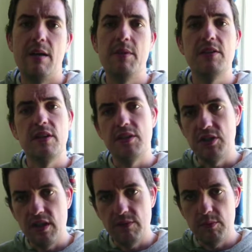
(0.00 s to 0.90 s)
Is it
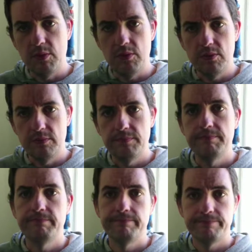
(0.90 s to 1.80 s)
achievable?
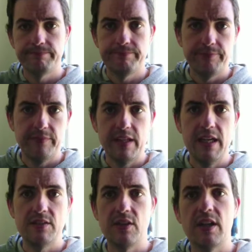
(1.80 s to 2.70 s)

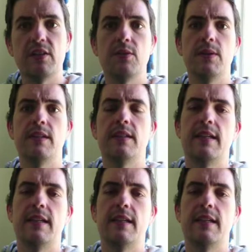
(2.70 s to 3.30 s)
Yes, I can do it.